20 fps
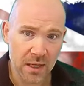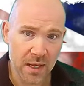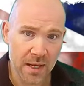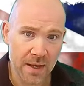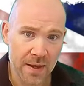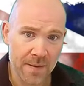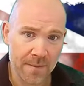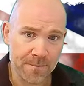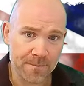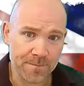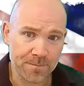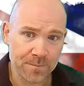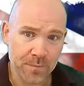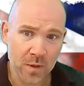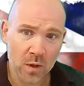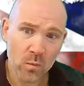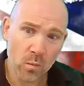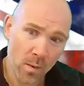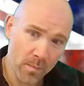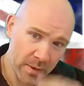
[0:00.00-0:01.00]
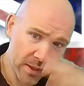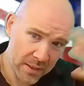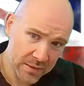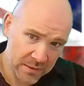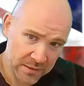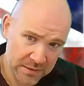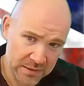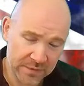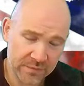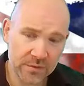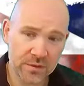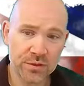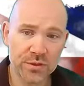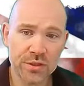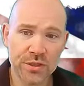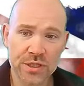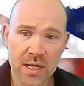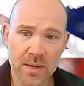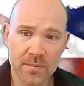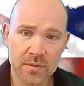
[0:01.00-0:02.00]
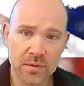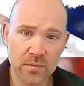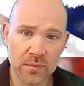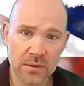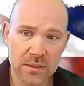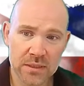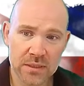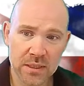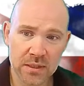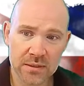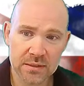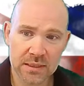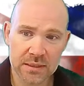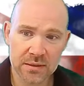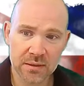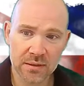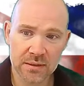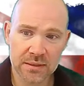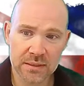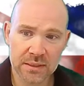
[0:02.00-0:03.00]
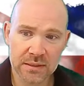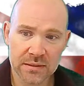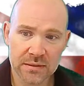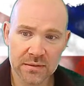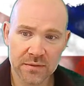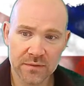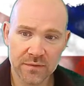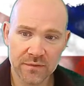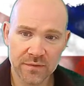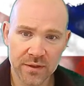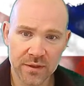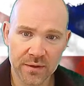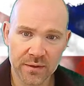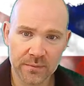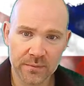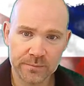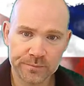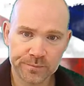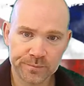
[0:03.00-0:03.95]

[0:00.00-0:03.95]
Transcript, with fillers: Um, when we get to the devolution chapter, we'll discuss these ideas further.